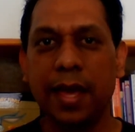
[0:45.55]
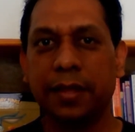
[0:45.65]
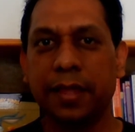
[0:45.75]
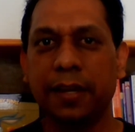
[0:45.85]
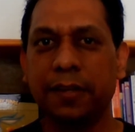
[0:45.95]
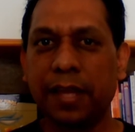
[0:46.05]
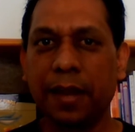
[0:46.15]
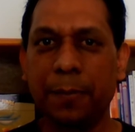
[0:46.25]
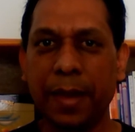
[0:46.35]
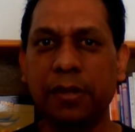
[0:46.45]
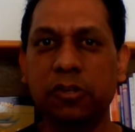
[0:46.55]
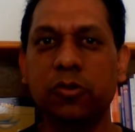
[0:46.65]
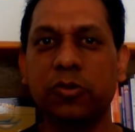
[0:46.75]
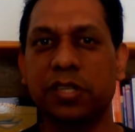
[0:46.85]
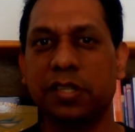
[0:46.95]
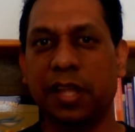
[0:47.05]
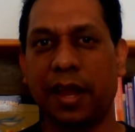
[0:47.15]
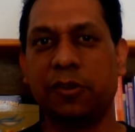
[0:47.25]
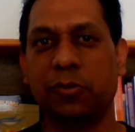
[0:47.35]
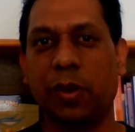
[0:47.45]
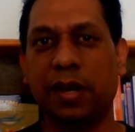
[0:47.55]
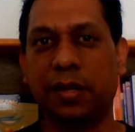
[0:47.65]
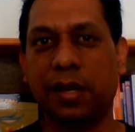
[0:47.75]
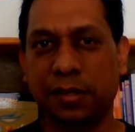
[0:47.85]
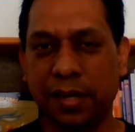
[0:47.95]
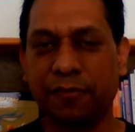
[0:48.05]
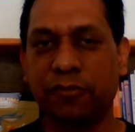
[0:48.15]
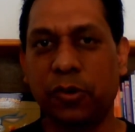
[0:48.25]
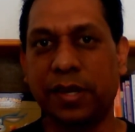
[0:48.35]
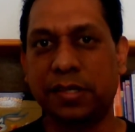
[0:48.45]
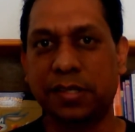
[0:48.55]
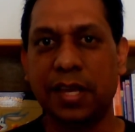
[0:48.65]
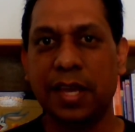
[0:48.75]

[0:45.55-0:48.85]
that it can make choosing the right one a tough choice.